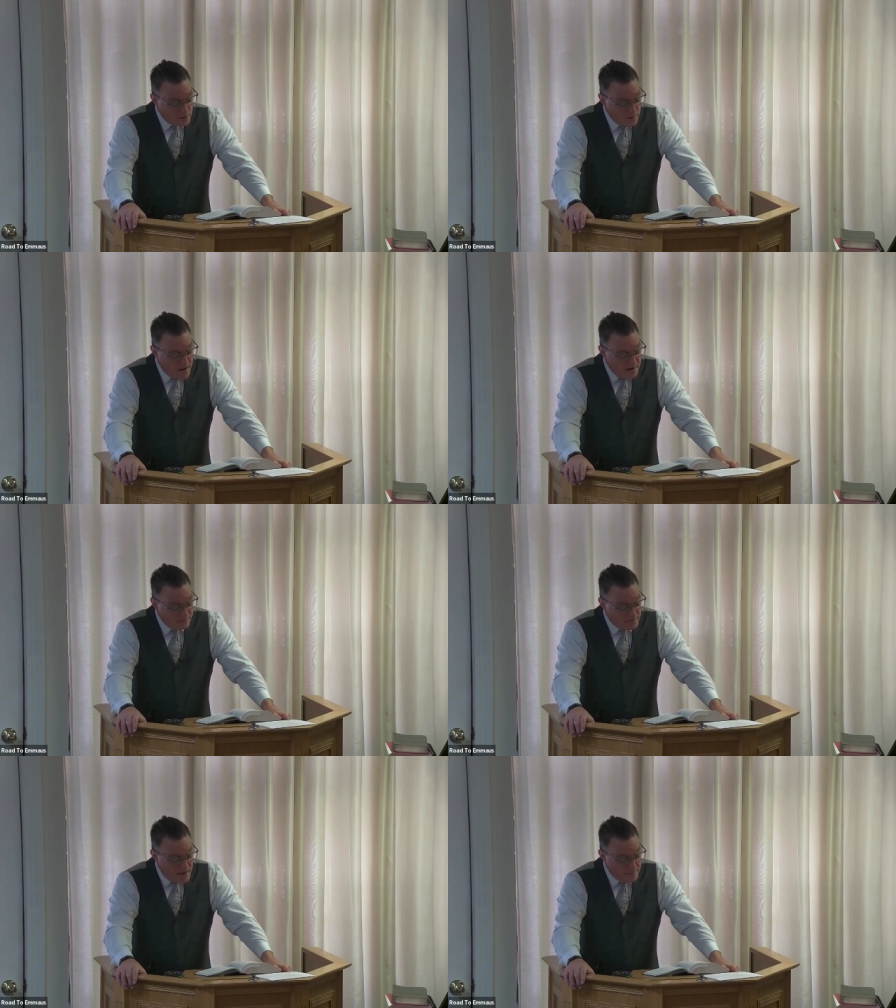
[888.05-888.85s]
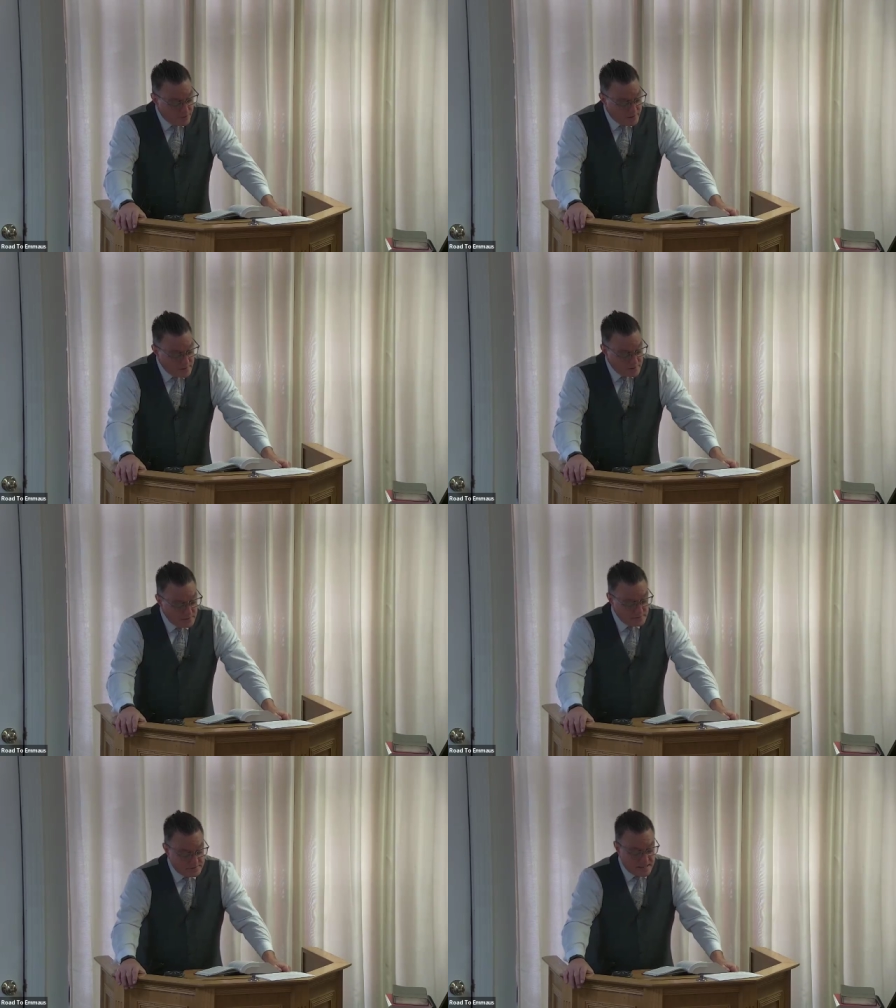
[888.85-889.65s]
grave, temperate,
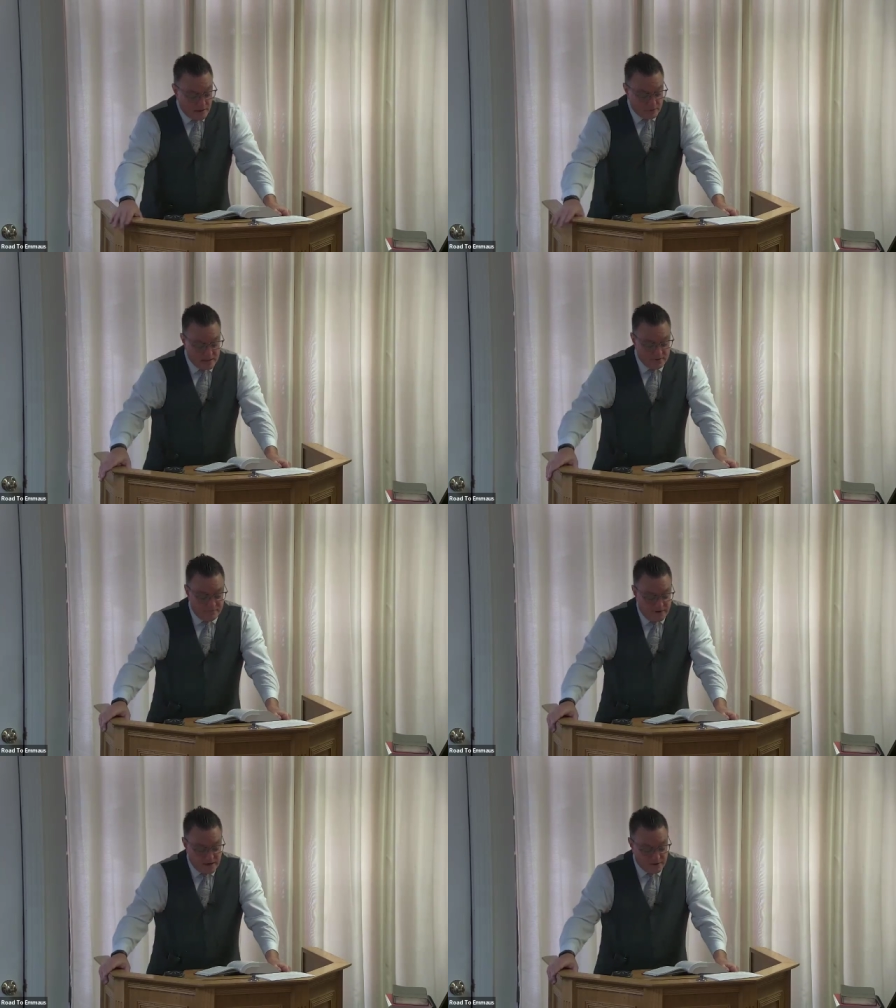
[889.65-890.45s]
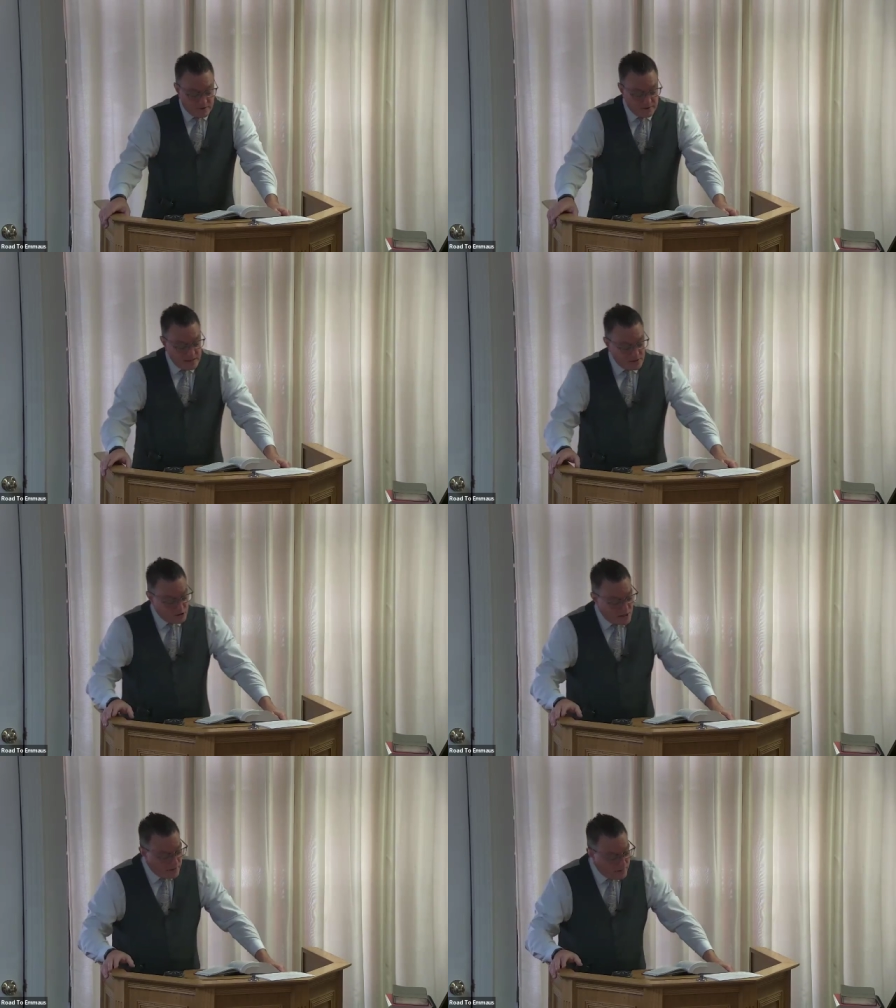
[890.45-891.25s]
sound in faith, in
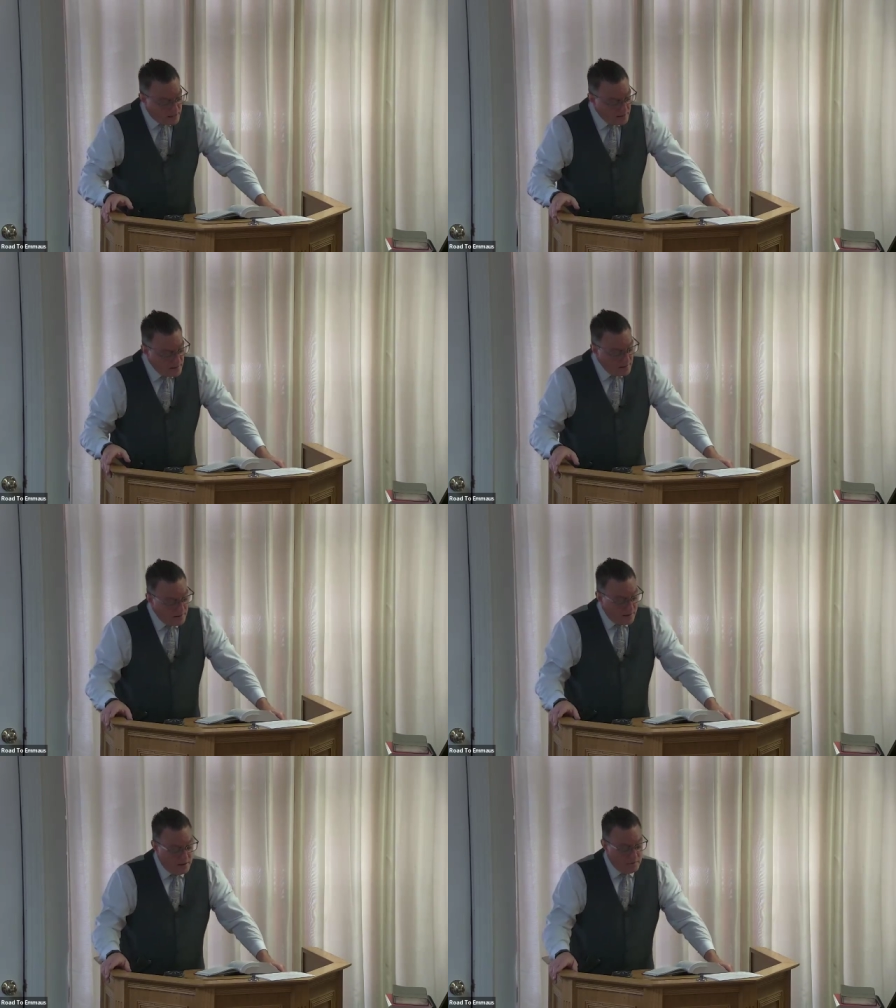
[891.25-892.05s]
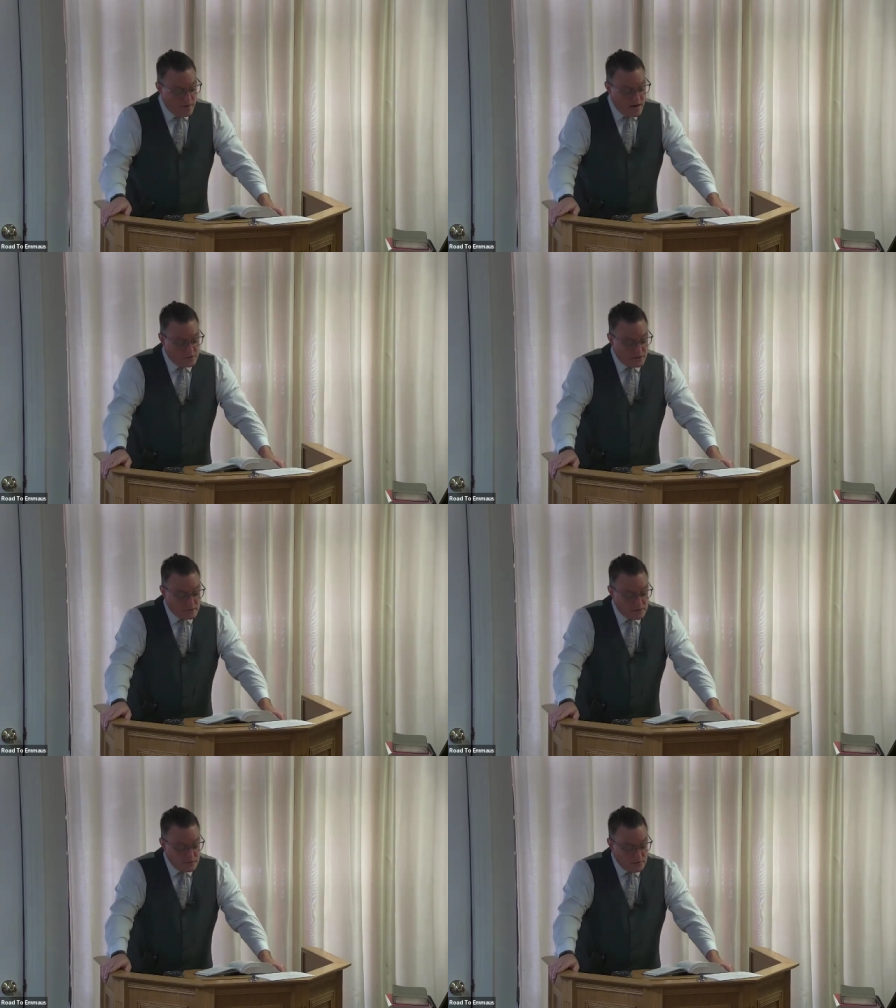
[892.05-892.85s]
charity, in
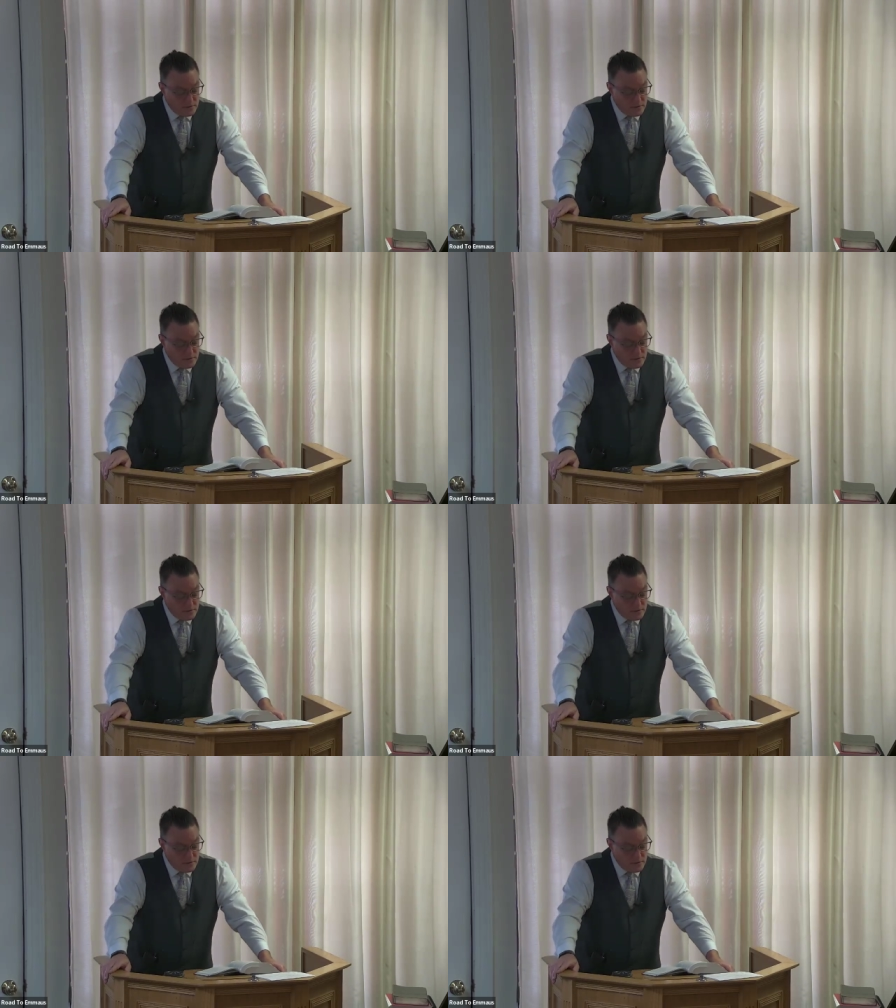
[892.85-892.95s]
patience.